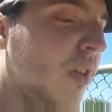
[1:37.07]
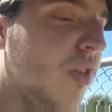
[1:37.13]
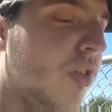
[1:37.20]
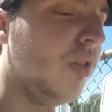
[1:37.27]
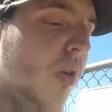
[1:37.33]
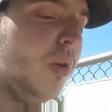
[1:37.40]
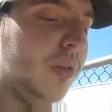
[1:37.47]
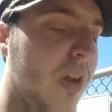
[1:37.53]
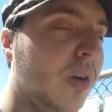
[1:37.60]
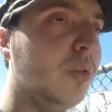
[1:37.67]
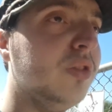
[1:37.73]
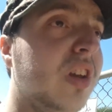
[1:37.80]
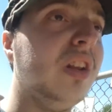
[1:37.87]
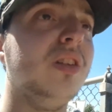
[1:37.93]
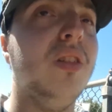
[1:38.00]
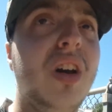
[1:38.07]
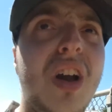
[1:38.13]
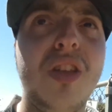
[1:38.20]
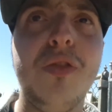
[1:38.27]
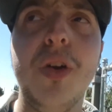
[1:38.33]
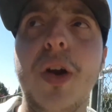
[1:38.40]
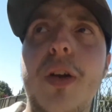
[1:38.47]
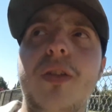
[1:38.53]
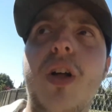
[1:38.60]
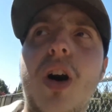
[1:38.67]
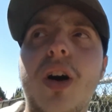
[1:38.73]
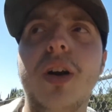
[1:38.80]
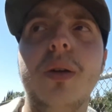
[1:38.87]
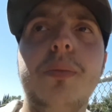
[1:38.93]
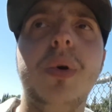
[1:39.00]
So they don't tend to last very
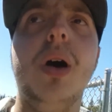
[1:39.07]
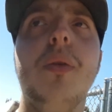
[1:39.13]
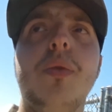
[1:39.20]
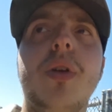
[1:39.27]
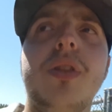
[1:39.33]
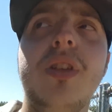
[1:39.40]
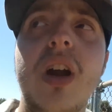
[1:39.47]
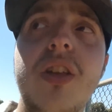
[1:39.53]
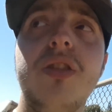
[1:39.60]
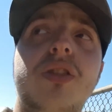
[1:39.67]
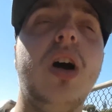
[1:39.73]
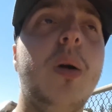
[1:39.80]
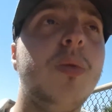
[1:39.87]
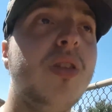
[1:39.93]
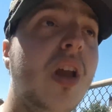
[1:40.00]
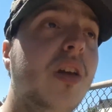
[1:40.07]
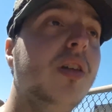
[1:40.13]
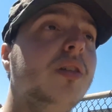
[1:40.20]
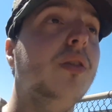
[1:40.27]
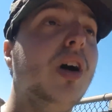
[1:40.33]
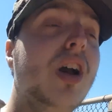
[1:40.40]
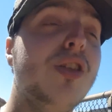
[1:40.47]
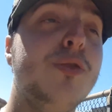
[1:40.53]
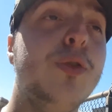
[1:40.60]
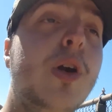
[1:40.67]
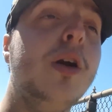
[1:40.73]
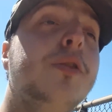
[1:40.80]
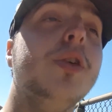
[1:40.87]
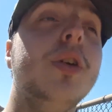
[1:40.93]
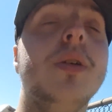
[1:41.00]
long, but with desktops they can last
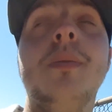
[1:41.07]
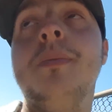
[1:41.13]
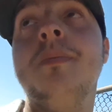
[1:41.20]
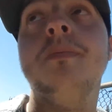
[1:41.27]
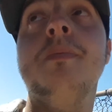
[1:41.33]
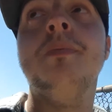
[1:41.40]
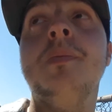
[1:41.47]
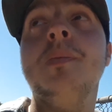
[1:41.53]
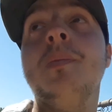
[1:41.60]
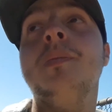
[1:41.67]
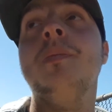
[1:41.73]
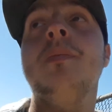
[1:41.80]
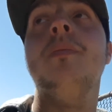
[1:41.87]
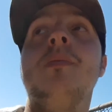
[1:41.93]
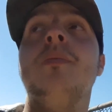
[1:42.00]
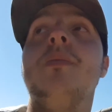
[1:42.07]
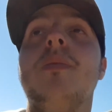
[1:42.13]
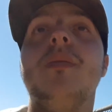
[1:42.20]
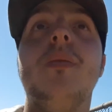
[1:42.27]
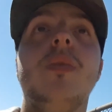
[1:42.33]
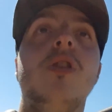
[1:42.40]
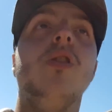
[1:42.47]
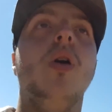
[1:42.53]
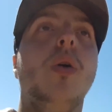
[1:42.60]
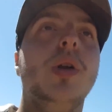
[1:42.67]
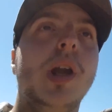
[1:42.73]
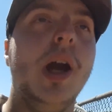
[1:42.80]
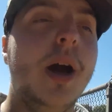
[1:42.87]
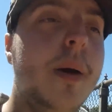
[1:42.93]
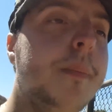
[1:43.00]
forever. So
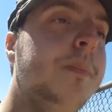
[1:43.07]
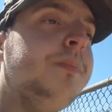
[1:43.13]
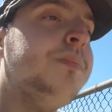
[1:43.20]
yeah.